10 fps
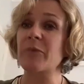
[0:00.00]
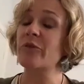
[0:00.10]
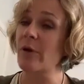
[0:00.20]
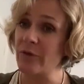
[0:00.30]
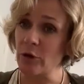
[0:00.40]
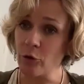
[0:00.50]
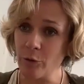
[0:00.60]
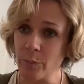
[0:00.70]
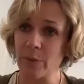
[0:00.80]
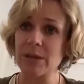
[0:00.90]
So I've
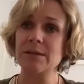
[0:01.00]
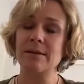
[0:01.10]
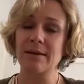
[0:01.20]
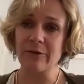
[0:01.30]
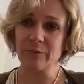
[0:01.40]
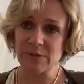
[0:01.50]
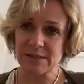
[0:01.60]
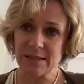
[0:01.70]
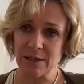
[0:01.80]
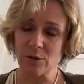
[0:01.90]
incorporated the
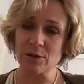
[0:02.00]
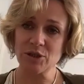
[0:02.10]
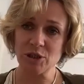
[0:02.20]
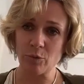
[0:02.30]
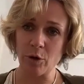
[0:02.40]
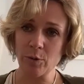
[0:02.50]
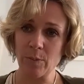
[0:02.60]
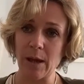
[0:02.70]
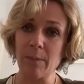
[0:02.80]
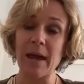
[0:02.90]
government's technology
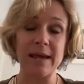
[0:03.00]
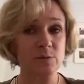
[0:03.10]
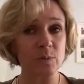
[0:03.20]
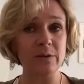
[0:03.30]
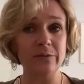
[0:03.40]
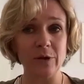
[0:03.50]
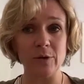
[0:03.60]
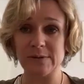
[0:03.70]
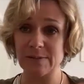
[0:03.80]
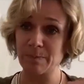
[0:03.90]
roadmap as one of
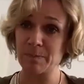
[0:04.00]
those